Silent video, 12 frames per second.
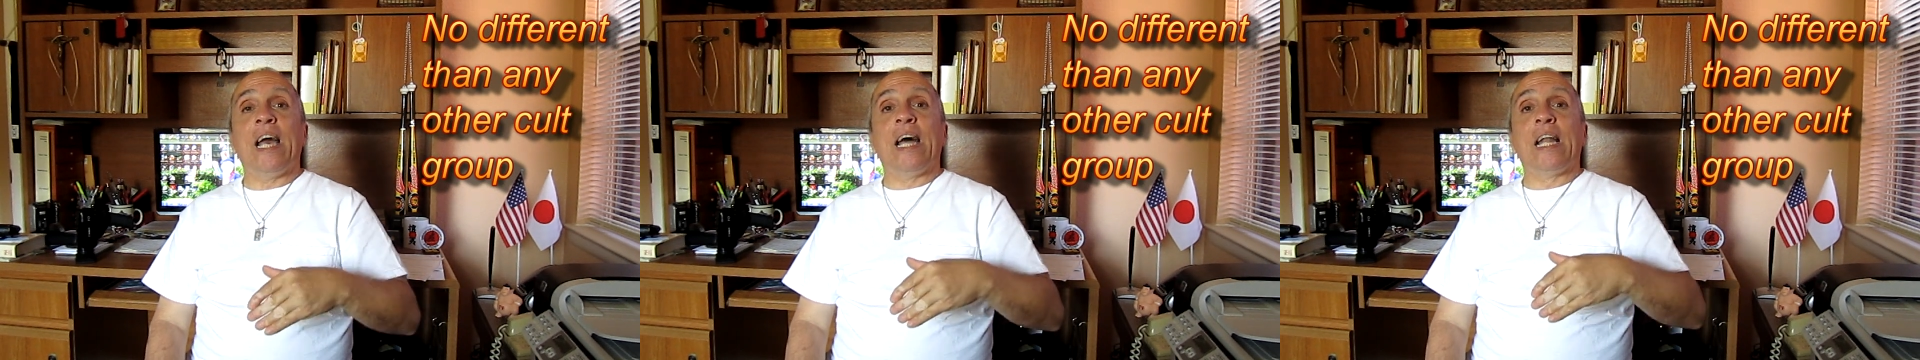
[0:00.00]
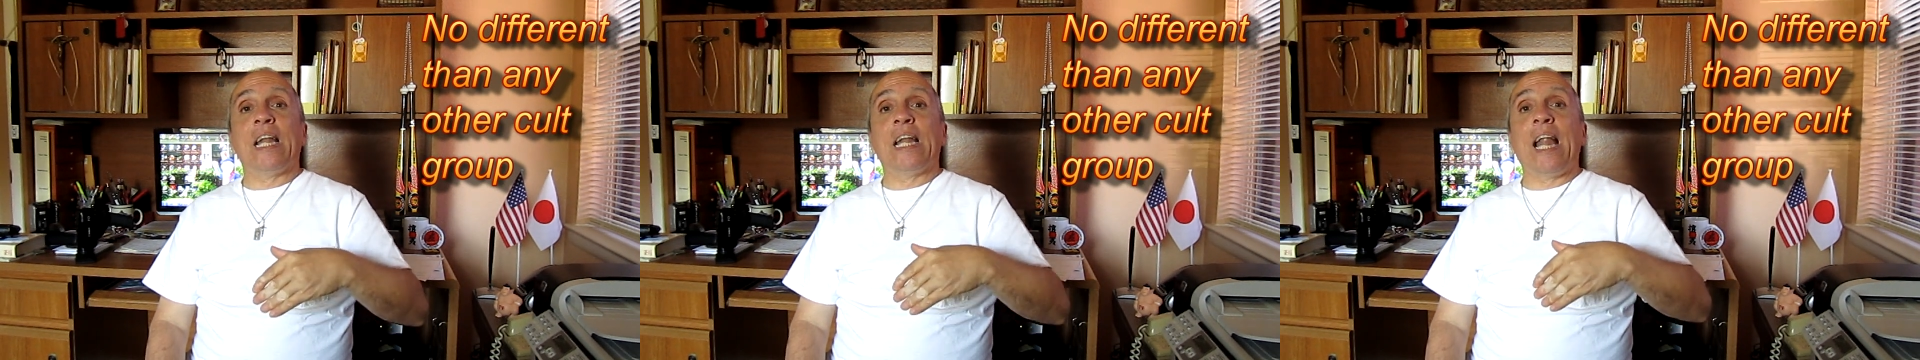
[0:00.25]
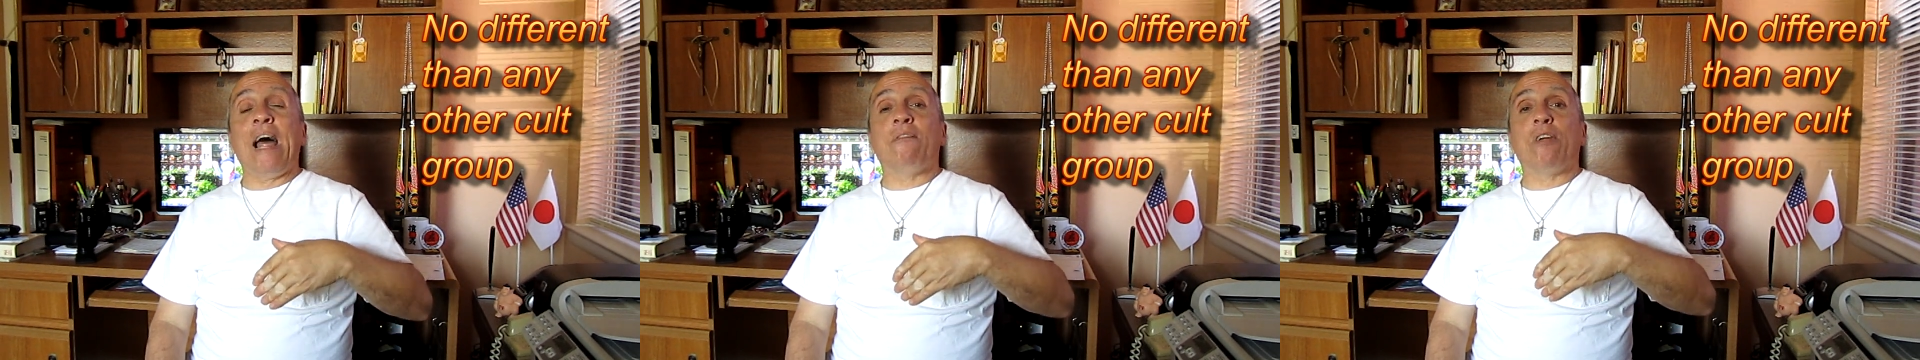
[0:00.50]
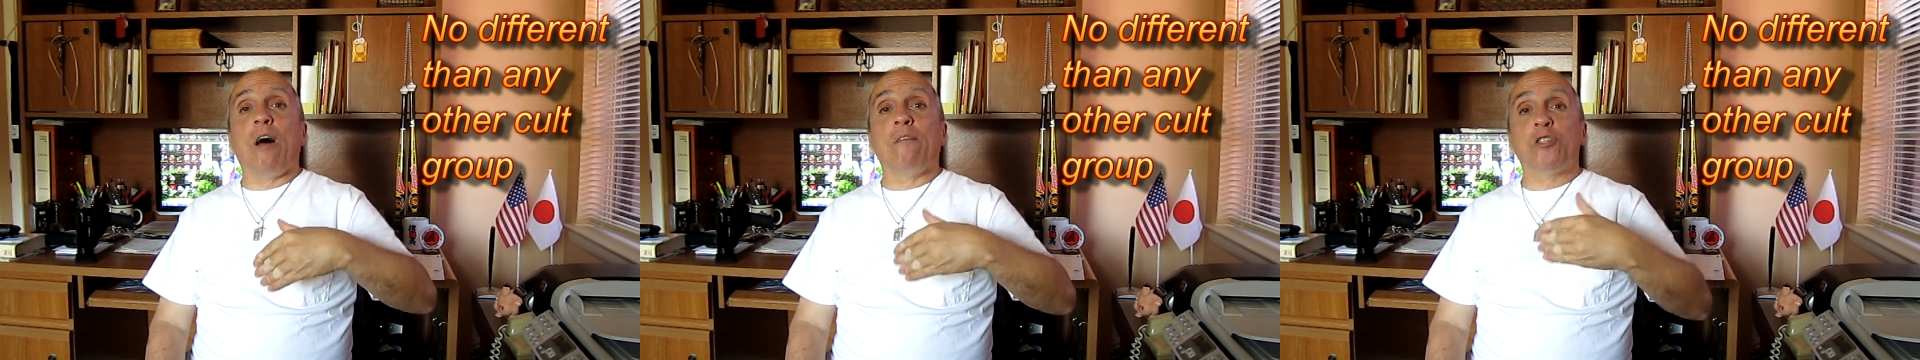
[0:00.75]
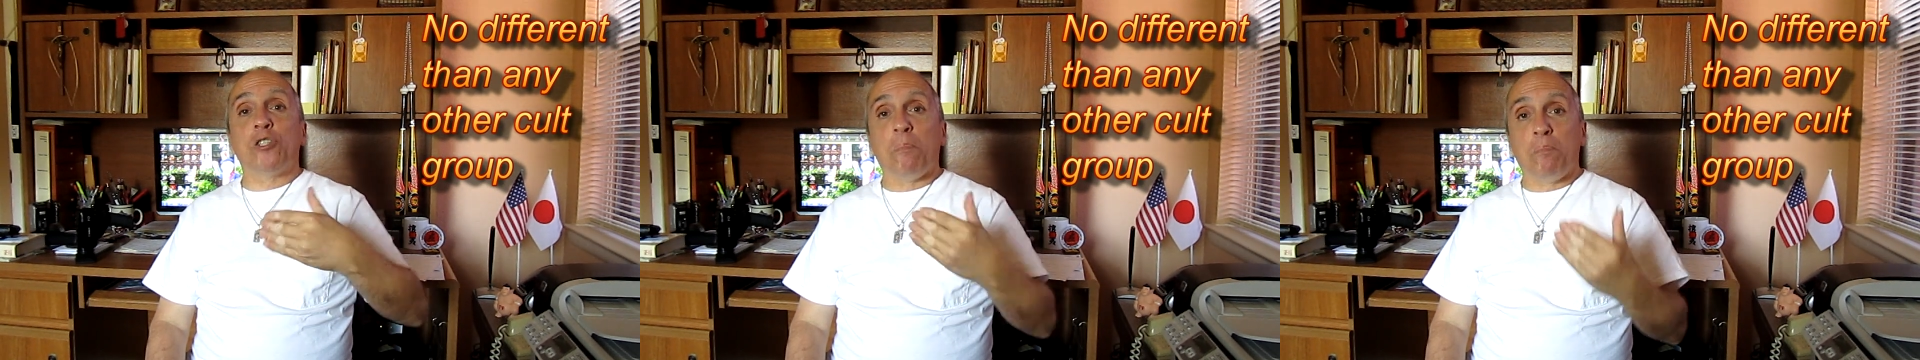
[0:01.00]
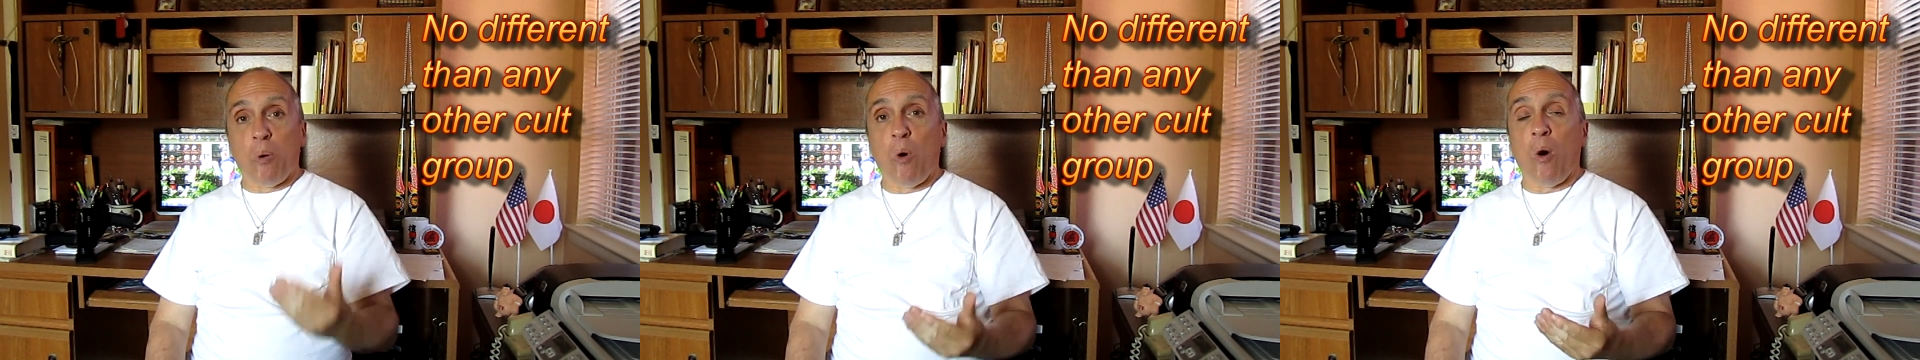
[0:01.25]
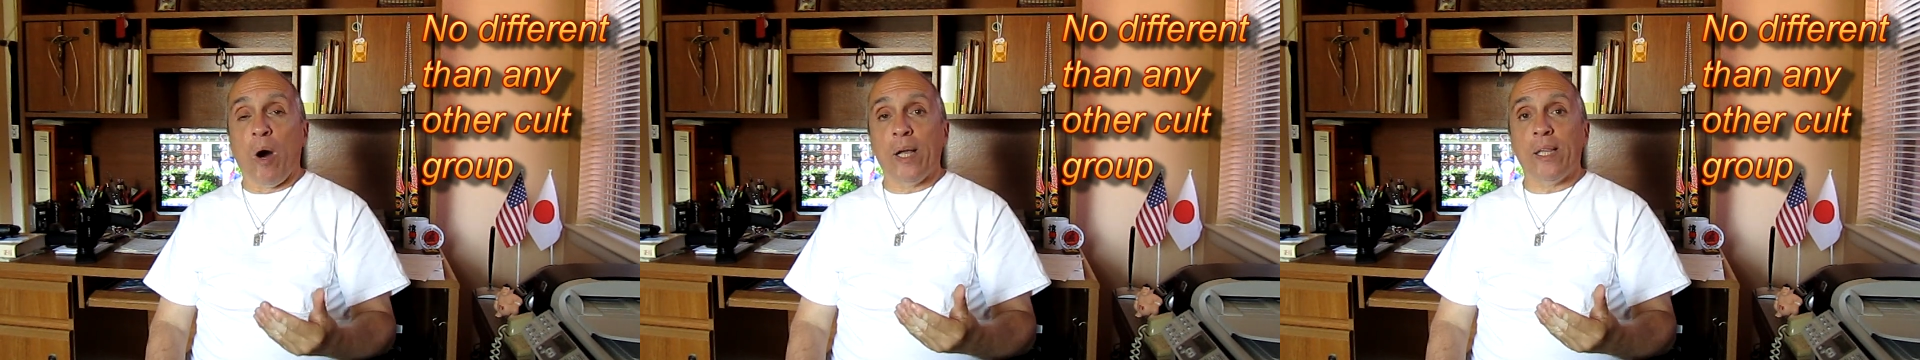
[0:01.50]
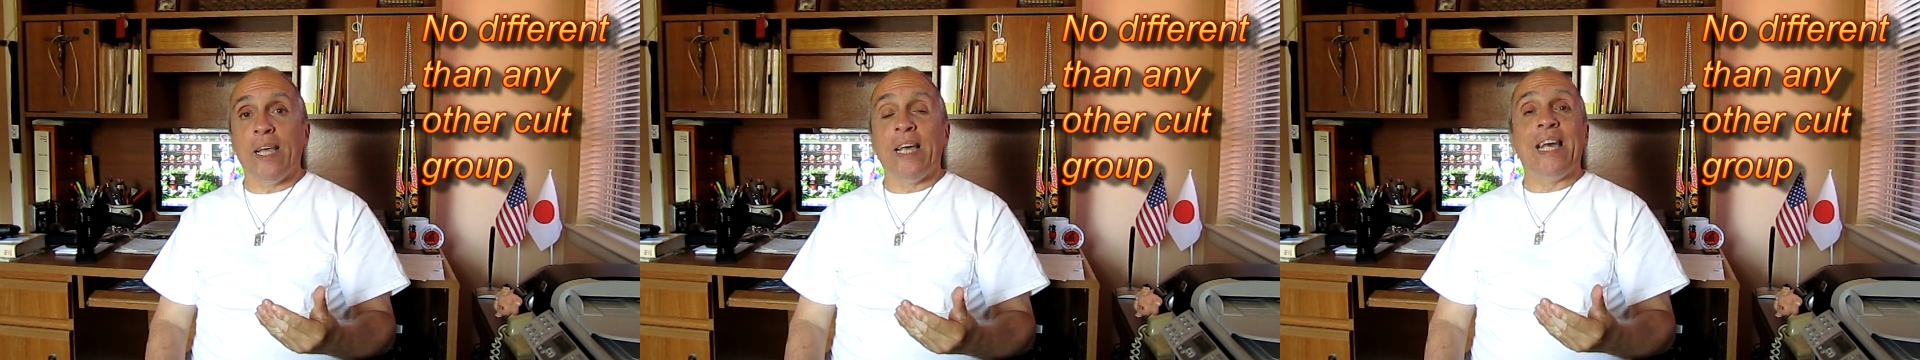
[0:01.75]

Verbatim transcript: a level of support